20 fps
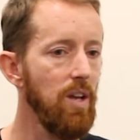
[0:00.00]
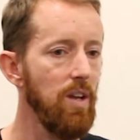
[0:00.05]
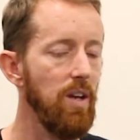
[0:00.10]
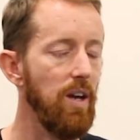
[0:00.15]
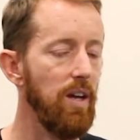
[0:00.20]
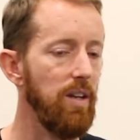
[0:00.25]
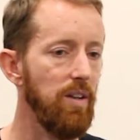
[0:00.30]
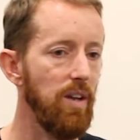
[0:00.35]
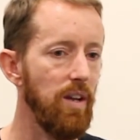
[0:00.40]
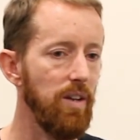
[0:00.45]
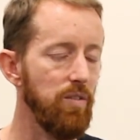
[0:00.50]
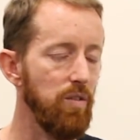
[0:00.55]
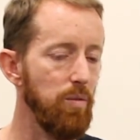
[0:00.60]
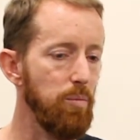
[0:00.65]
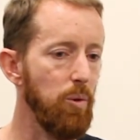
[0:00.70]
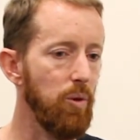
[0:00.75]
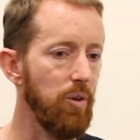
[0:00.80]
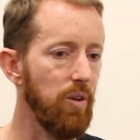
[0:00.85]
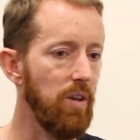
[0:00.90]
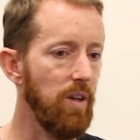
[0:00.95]
And as you
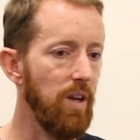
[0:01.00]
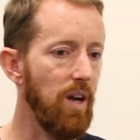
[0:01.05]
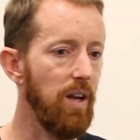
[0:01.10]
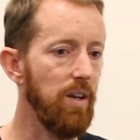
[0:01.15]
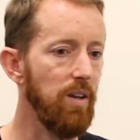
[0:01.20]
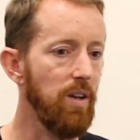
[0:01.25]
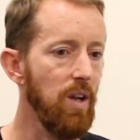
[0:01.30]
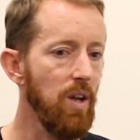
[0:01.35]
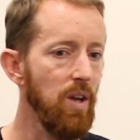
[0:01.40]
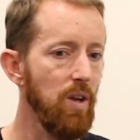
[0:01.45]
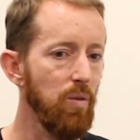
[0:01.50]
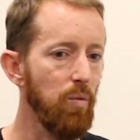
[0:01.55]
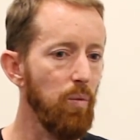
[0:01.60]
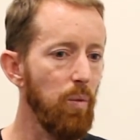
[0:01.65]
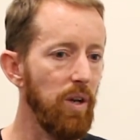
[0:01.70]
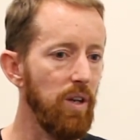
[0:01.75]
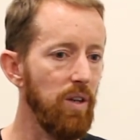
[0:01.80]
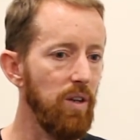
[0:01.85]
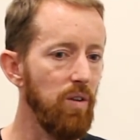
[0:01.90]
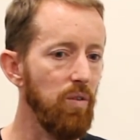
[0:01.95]
pointed out,
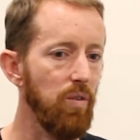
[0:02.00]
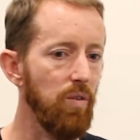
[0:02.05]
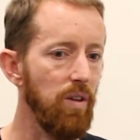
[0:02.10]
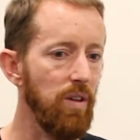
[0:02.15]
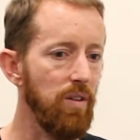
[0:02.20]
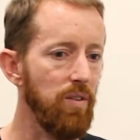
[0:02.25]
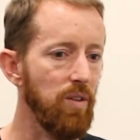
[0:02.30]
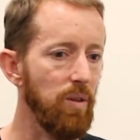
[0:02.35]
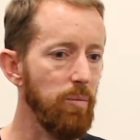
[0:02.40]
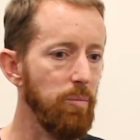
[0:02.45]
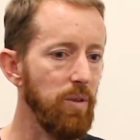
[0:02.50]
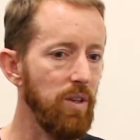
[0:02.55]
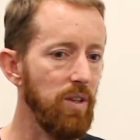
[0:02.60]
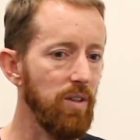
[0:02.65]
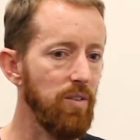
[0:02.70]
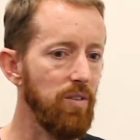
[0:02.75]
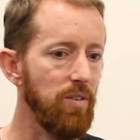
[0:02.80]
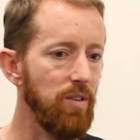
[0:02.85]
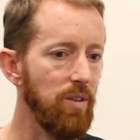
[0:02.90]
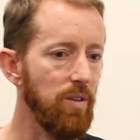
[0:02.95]
when it's
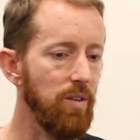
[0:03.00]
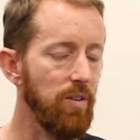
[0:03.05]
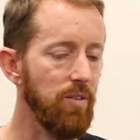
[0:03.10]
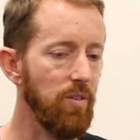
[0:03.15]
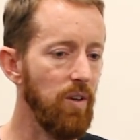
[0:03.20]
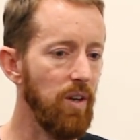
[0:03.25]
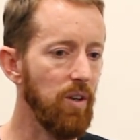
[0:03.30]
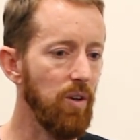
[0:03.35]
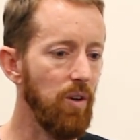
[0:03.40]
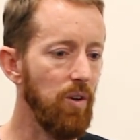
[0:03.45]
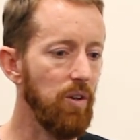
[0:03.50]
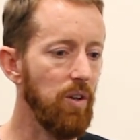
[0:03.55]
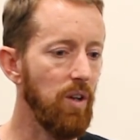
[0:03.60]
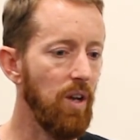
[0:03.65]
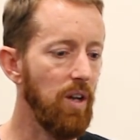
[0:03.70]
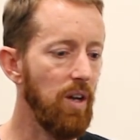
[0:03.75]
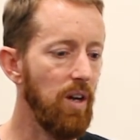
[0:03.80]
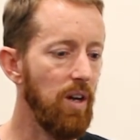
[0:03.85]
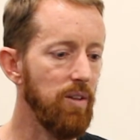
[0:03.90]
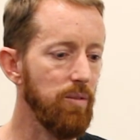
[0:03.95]
something serious like
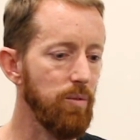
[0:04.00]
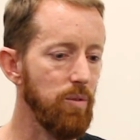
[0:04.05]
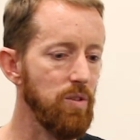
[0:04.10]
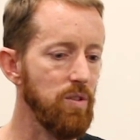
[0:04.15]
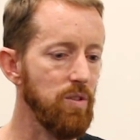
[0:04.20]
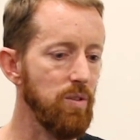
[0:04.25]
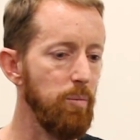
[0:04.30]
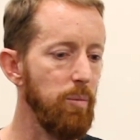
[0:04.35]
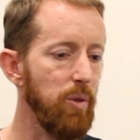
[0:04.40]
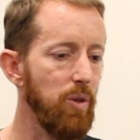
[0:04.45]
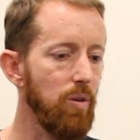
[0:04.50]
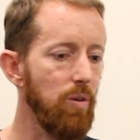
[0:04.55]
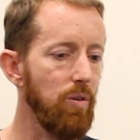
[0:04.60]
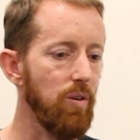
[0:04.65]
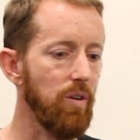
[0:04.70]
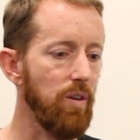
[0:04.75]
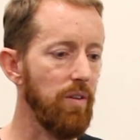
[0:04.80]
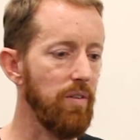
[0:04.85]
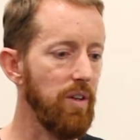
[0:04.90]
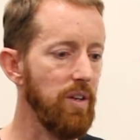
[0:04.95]
OKRs, which is a big
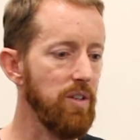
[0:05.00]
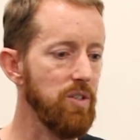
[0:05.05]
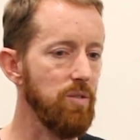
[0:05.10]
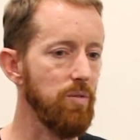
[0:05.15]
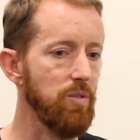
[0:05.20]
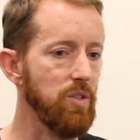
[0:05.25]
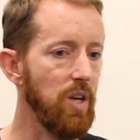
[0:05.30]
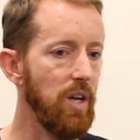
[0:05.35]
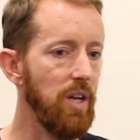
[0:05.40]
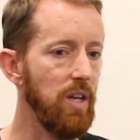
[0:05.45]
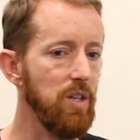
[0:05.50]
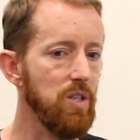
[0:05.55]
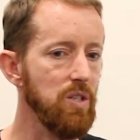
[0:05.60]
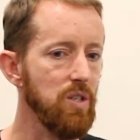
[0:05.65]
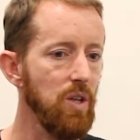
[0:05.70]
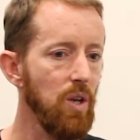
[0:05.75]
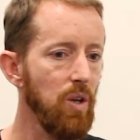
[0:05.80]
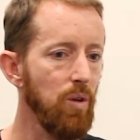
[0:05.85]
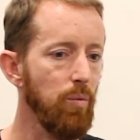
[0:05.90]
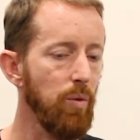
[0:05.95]
organizational
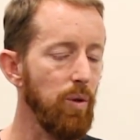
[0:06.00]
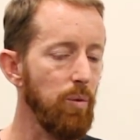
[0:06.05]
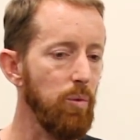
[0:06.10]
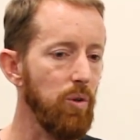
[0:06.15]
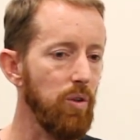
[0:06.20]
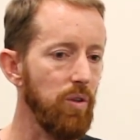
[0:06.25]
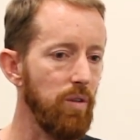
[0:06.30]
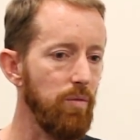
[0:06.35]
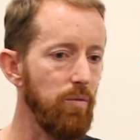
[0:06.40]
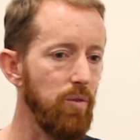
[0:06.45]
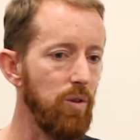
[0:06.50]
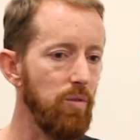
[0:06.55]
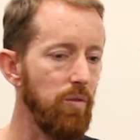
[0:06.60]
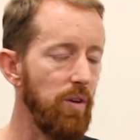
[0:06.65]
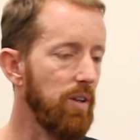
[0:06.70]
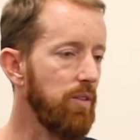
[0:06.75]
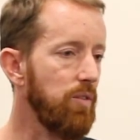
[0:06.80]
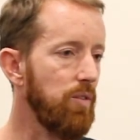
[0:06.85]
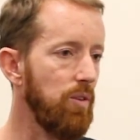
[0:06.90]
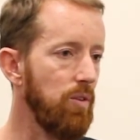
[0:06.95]
change, we will involve
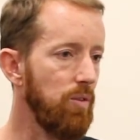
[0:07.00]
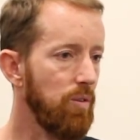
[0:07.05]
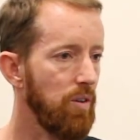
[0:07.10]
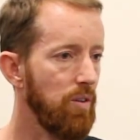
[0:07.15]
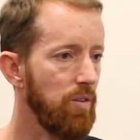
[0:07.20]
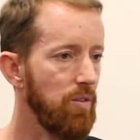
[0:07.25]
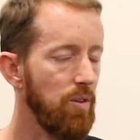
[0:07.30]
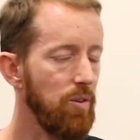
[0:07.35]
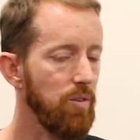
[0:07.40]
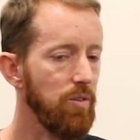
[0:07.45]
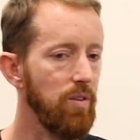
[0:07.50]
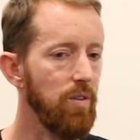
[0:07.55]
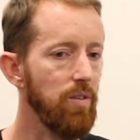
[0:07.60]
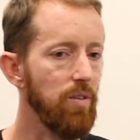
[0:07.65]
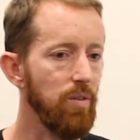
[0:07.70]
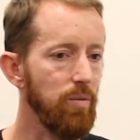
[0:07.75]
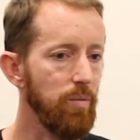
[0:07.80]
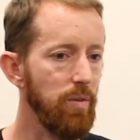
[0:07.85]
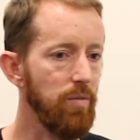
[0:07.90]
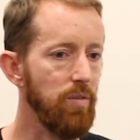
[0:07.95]
external consultants,
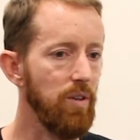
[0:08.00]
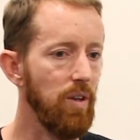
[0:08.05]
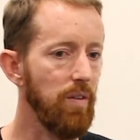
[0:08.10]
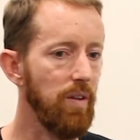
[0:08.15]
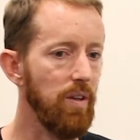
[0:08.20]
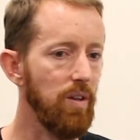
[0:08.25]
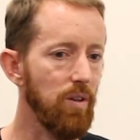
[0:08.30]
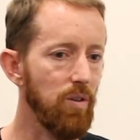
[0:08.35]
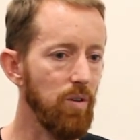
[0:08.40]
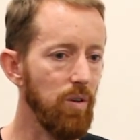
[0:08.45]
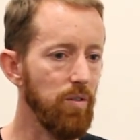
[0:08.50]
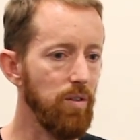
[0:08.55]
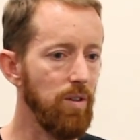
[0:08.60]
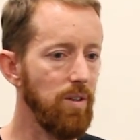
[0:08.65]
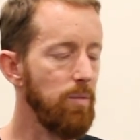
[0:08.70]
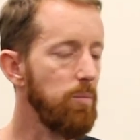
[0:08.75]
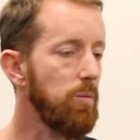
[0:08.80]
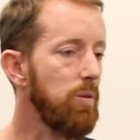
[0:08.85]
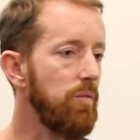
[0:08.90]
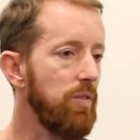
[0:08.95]
and we've done that across a
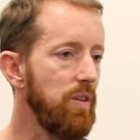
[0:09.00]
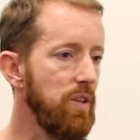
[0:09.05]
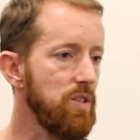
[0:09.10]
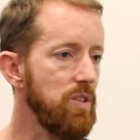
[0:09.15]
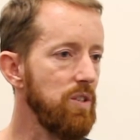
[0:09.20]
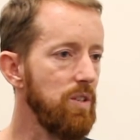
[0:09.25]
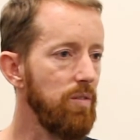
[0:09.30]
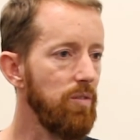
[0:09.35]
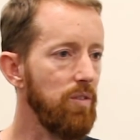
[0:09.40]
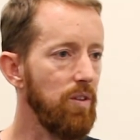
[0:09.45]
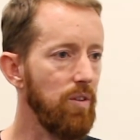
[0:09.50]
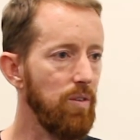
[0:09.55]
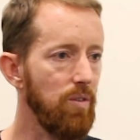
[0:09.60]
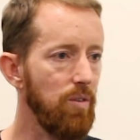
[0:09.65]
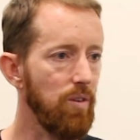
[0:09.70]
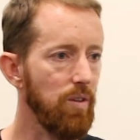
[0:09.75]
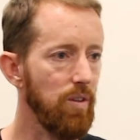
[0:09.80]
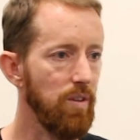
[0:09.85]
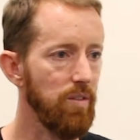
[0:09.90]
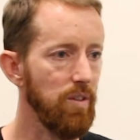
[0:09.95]
number of initiatives in the
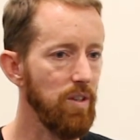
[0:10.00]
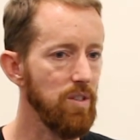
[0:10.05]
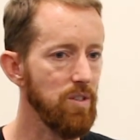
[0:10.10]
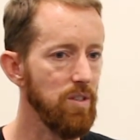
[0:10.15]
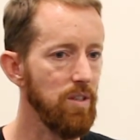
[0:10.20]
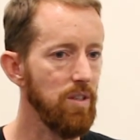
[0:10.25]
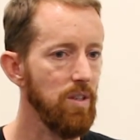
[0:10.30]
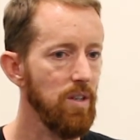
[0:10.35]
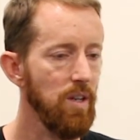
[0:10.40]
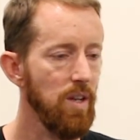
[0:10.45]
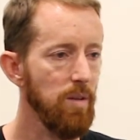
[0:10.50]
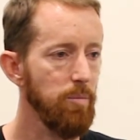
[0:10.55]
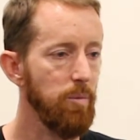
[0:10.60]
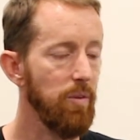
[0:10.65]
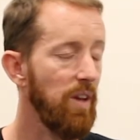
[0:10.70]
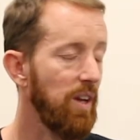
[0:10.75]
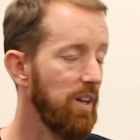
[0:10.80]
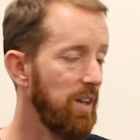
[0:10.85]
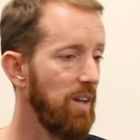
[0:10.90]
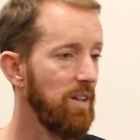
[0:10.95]
organization.
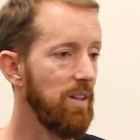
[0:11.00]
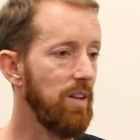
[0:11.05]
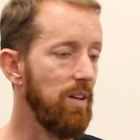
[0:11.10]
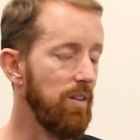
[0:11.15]
But that can get